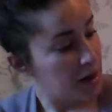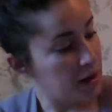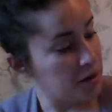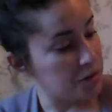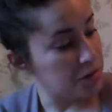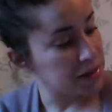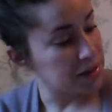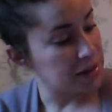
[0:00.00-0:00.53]
A
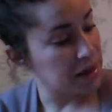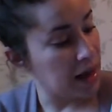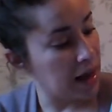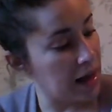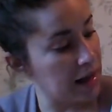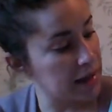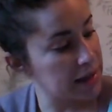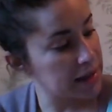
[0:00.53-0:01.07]

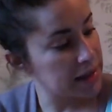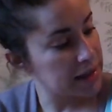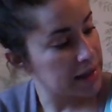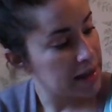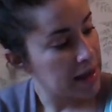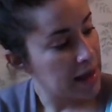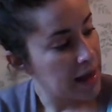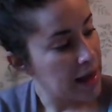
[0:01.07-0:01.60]
croissant,
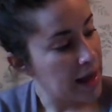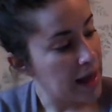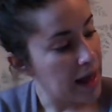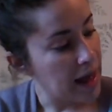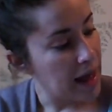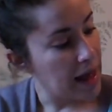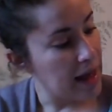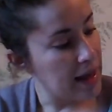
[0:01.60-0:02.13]

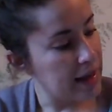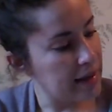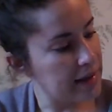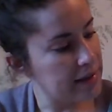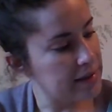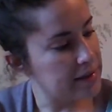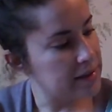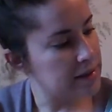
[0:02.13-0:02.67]

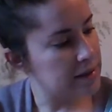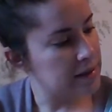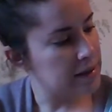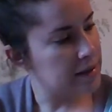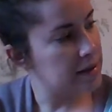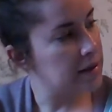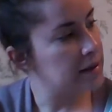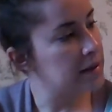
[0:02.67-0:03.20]
eggs,
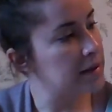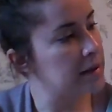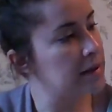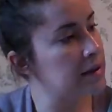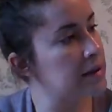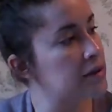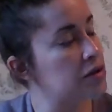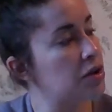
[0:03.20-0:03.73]

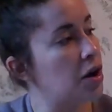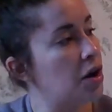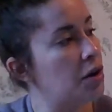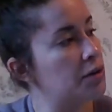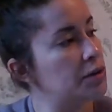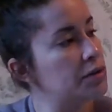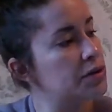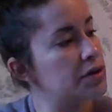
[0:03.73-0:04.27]

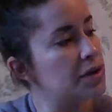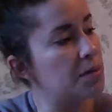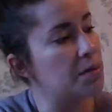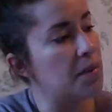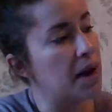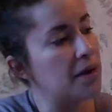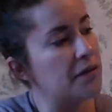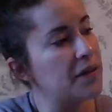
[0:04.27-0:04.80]
toast, a
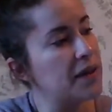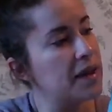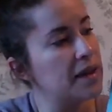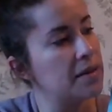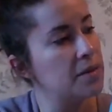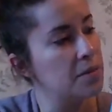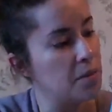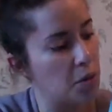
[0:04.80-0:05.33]

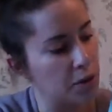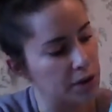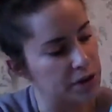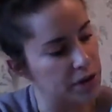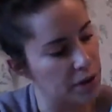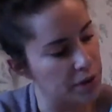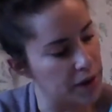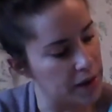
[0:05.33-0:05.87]
muffin, more
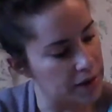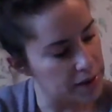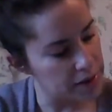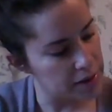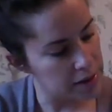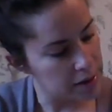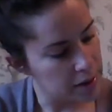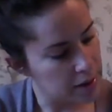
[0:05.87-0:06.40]

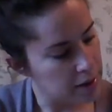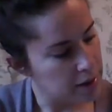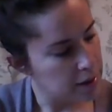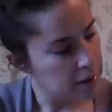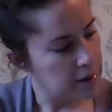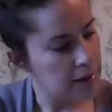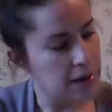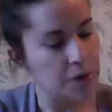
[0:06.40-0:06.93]
donuts
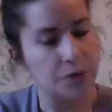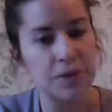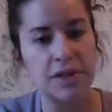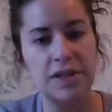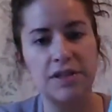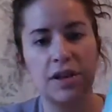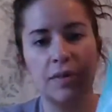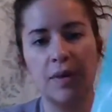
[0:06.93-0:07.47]
what
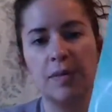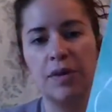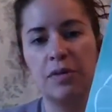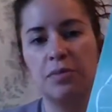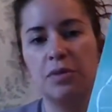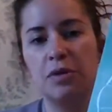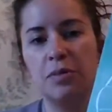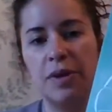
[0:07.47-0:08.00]
these are. Maybe they're
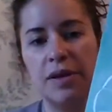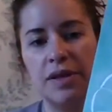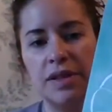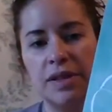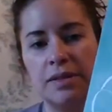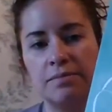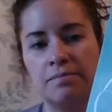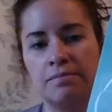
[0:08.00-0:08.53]
blueberries.